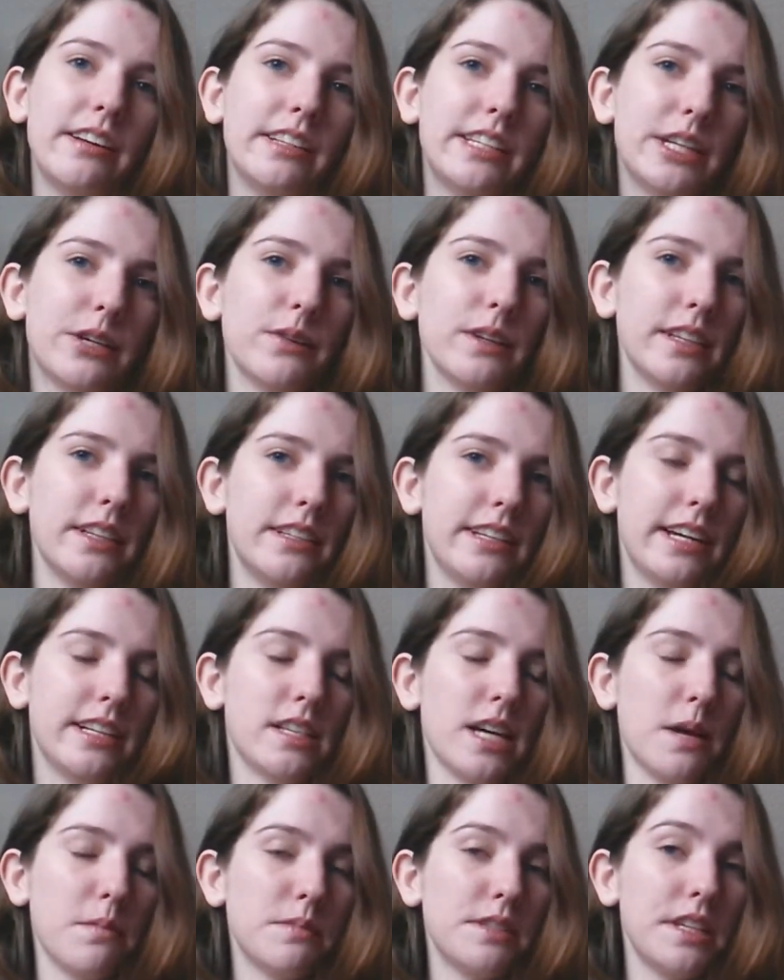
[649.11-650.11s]
During the
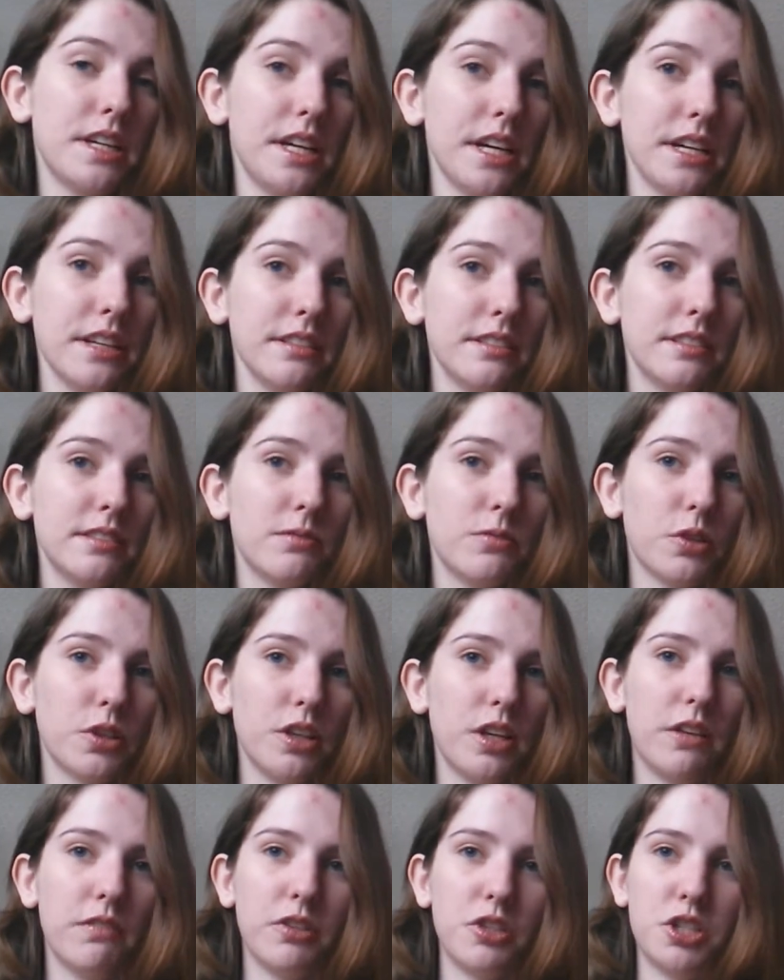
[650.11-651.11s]
daytime settings
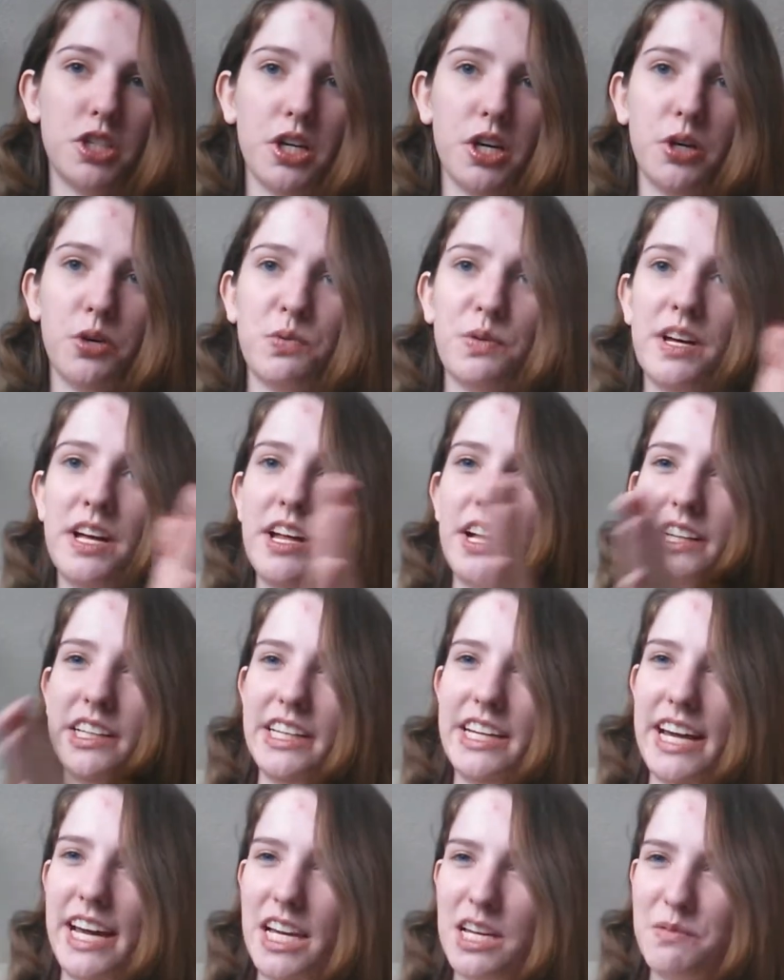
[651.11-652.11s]
of the show,
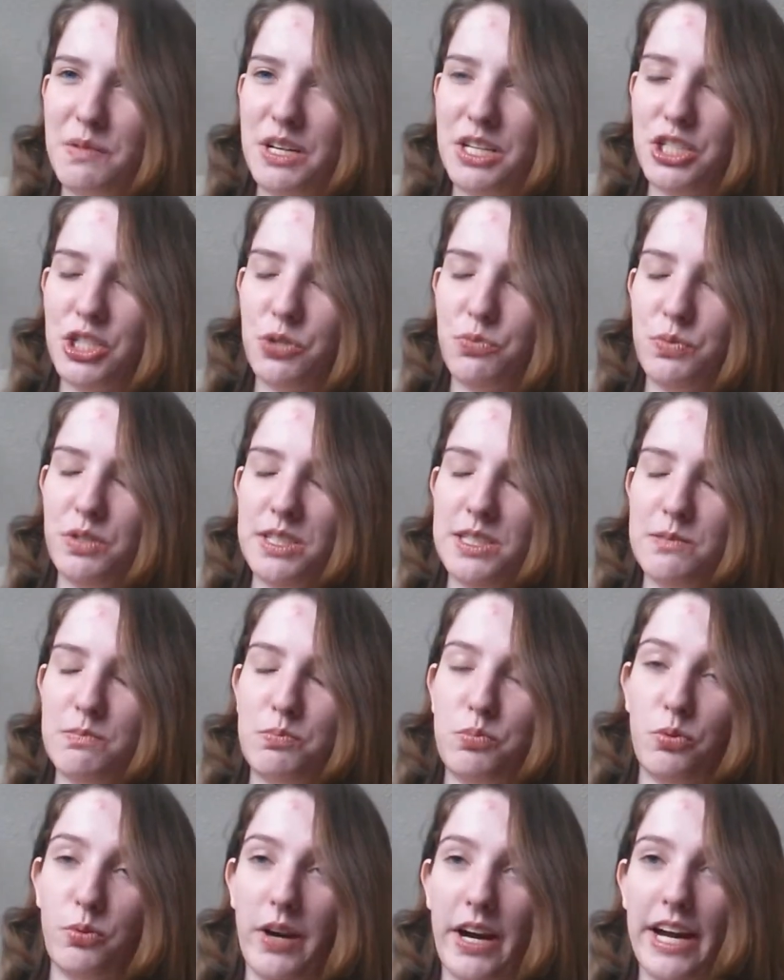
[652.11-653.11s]
the animation was
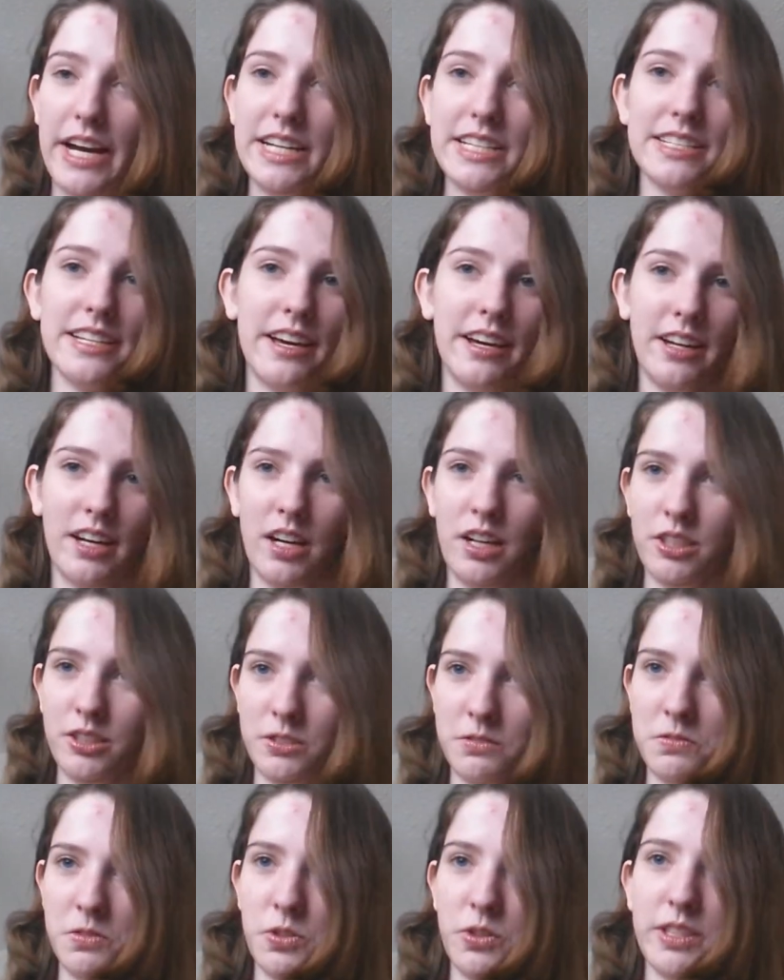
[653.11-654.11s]
bright and
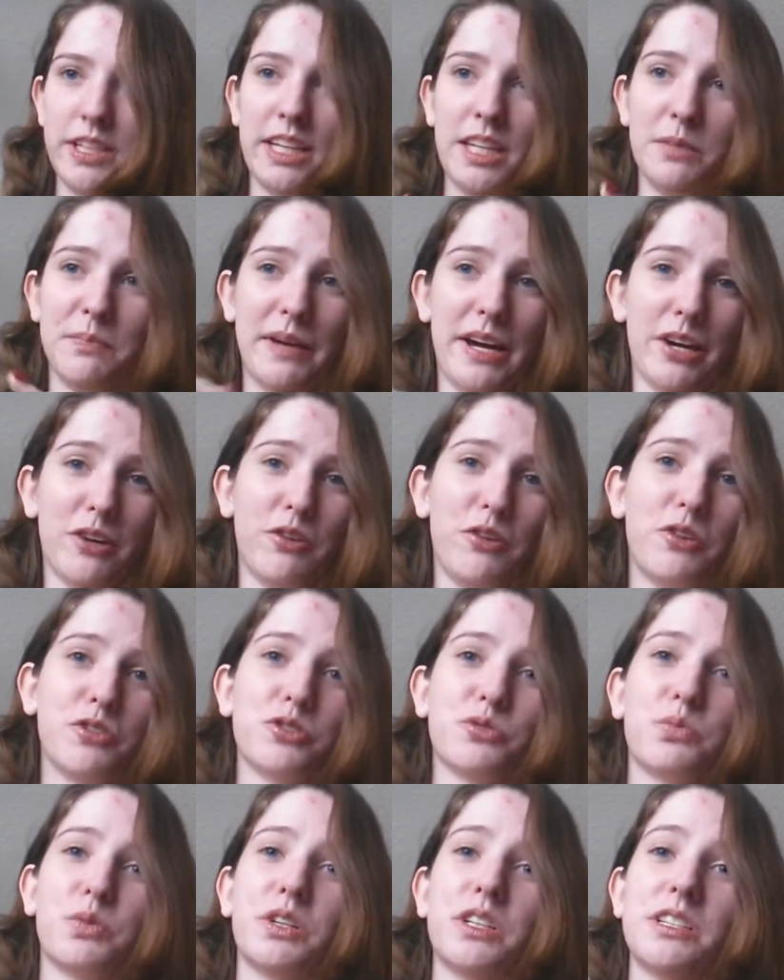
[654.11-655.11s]
colorful and the
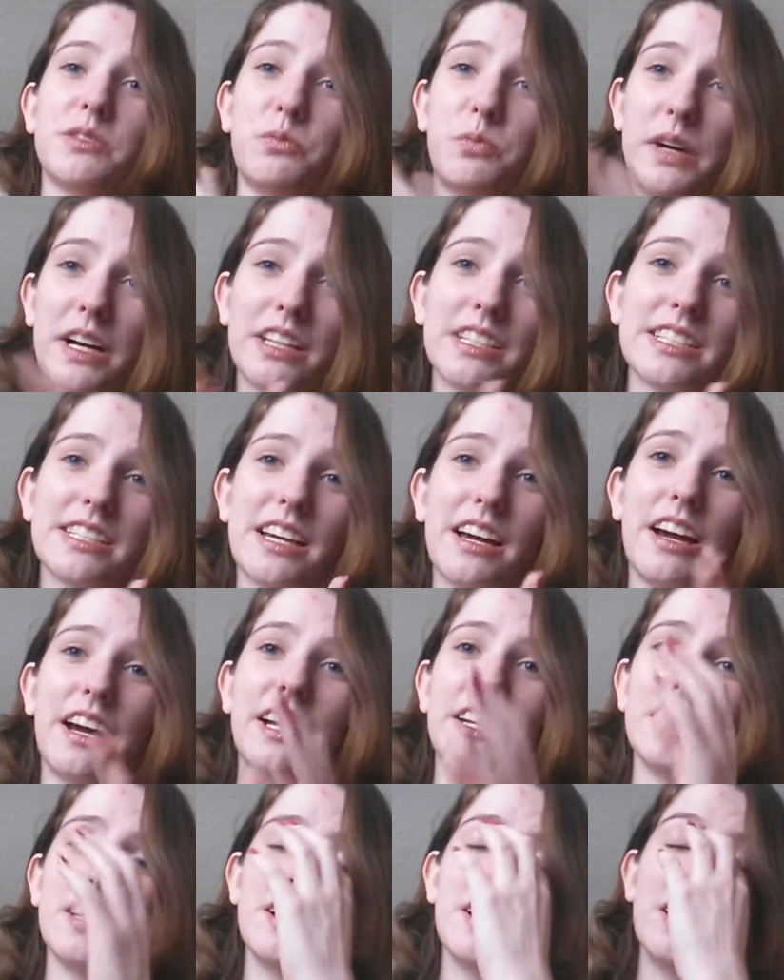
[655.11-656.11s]
backgrounds were well
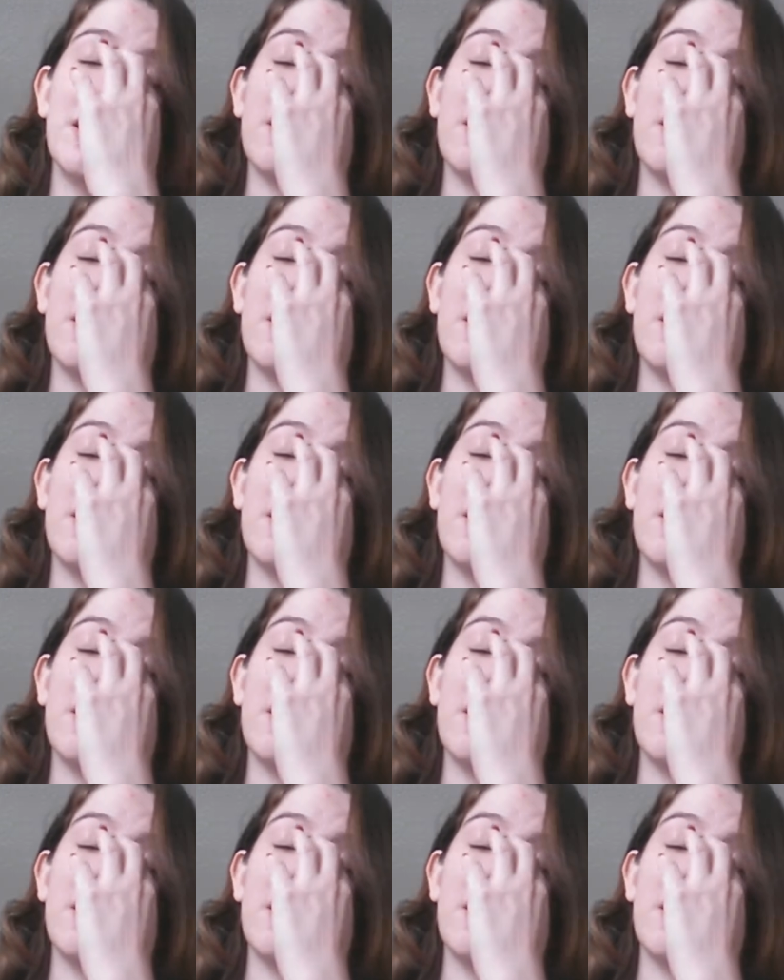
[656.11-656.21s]
designed.